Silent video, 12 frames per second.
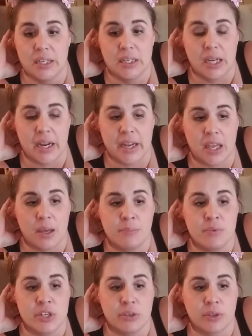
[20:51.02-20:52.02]
I am
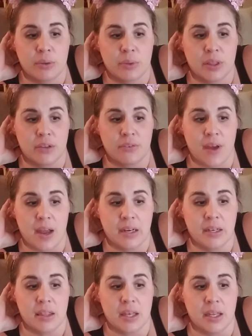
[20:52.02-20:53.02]
dealing with the
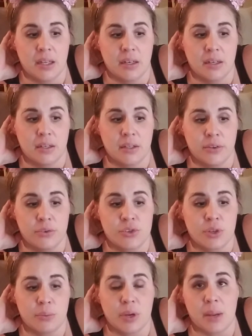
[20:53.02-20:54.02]
fact that usually
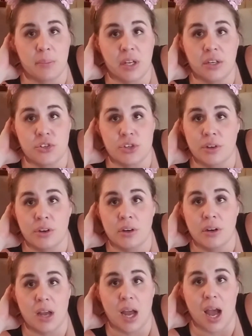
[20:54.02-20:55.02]
when I'm eating
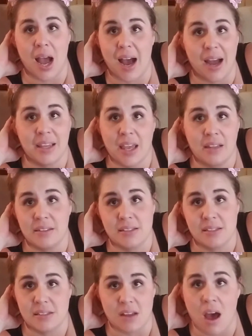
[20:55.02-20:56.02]
sugar, I can't
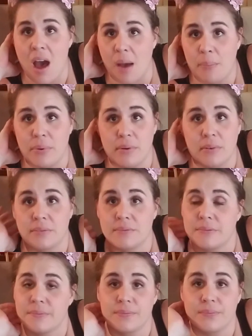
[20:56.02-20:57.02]
stop.
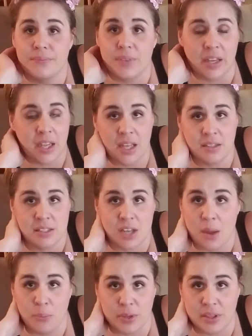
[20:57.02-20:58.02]
I can't
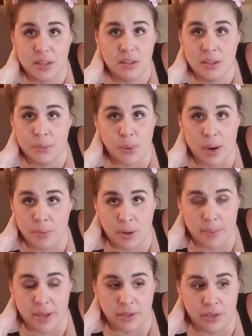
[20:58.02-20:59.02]
stop with the proper
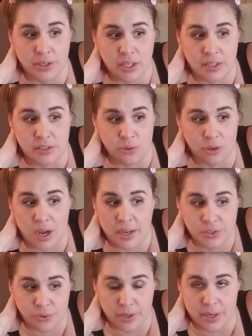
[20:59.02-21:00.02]
amount of cookies or ice
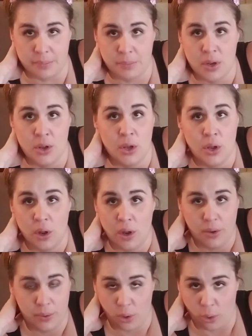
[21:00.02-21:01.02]
cream
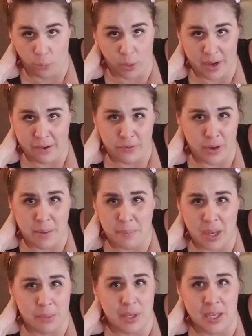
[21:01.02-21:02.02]
or whatever it
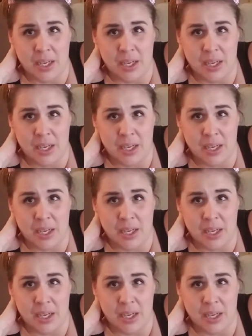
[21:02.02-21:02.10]
may be.